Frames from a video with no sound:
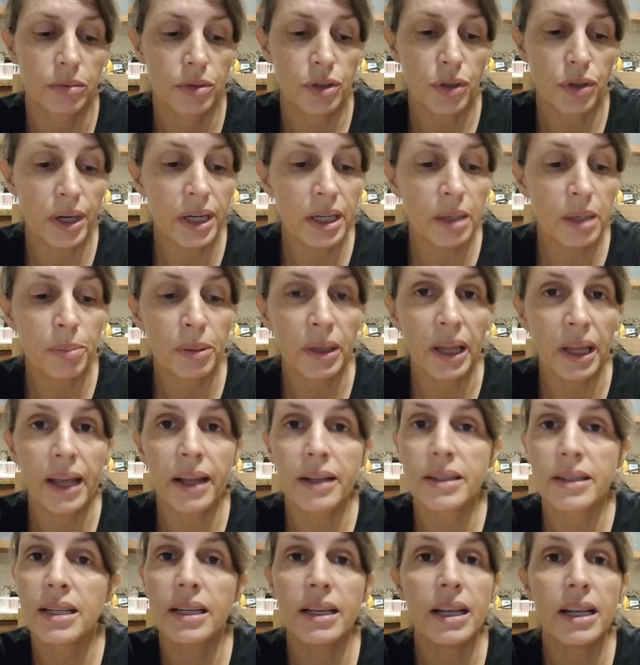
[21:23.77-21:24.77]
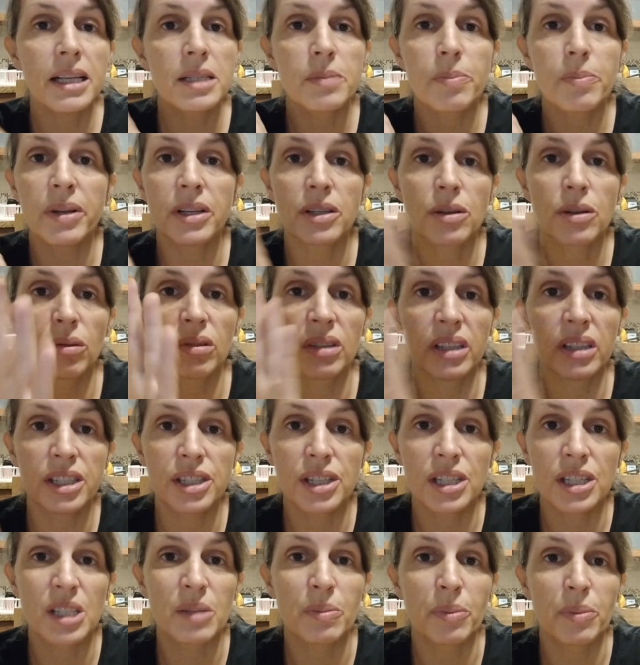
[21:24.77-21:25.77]
trying to plan, today's been totally
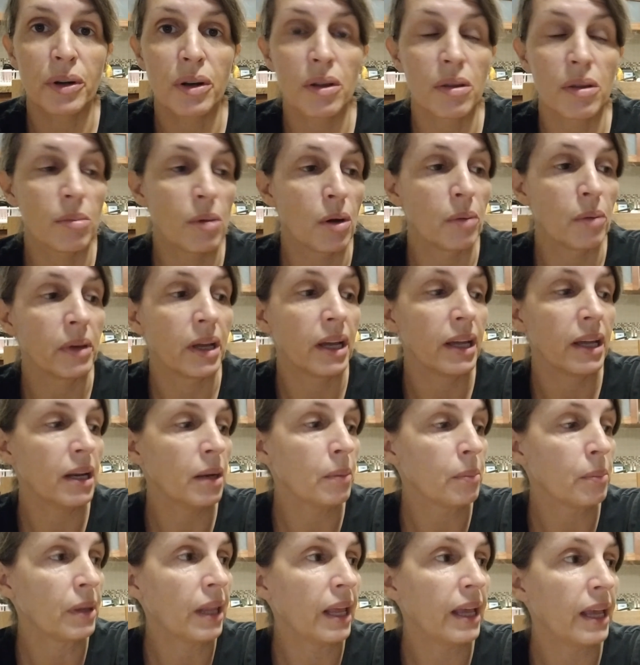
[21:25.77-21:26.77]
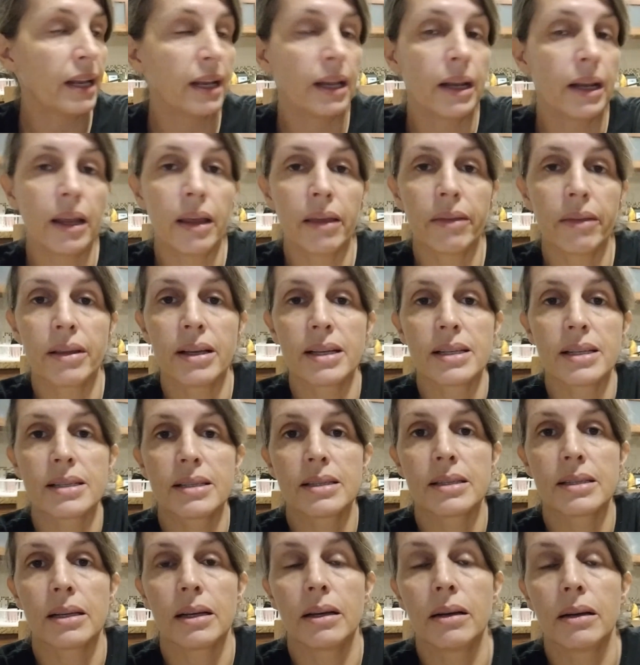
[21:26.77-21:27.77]
just spur of the moment. I didn't plan any of
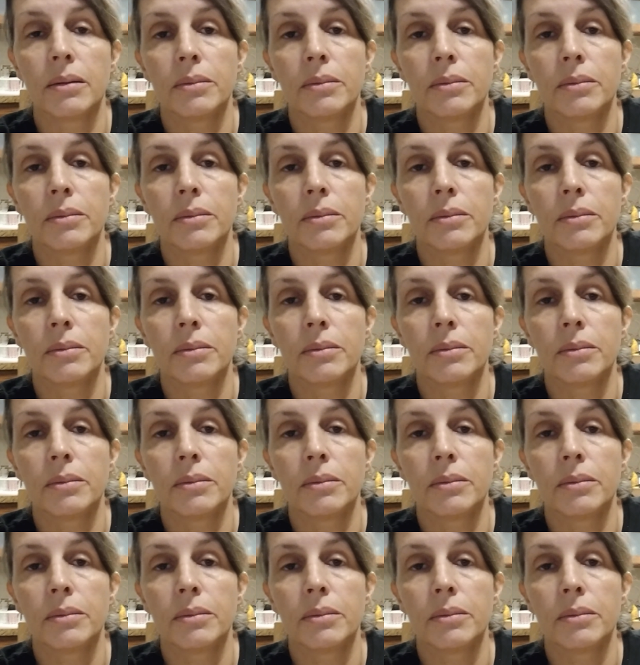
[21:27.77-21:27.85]
this.